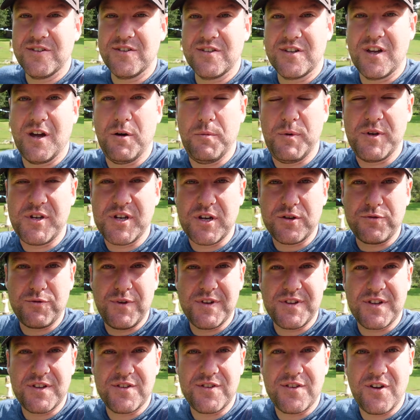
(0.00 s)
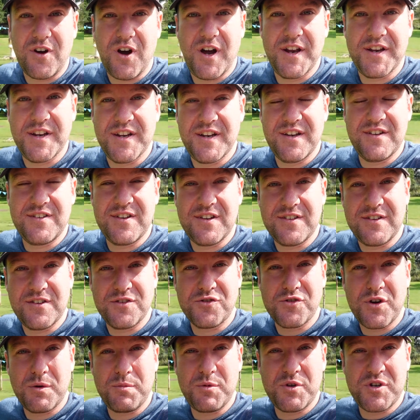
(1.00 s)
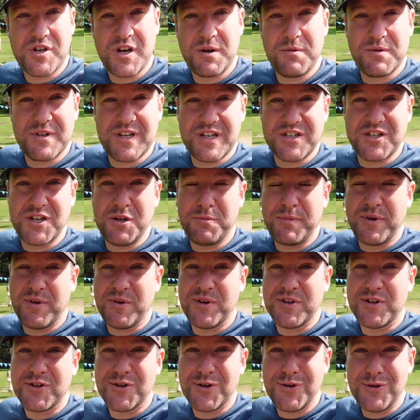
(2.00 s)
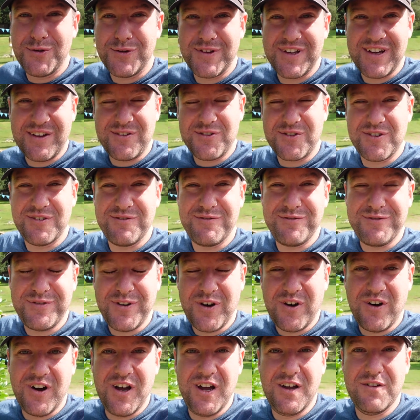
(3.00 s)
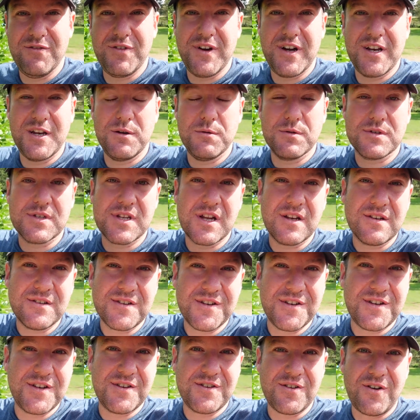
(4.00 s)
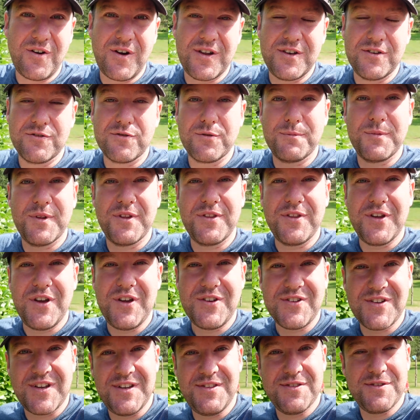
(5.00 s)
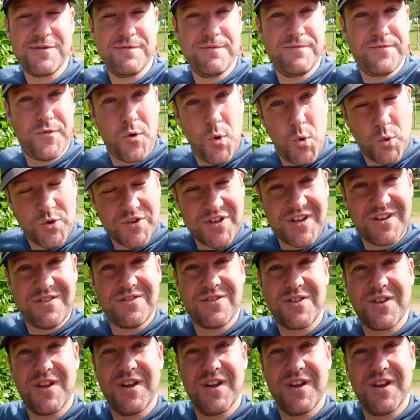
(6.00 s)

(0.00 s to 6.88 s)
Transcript: So we just read the sign and it says the trebuchet was actually built in 2005 and it was done to designs from the 13th and 14th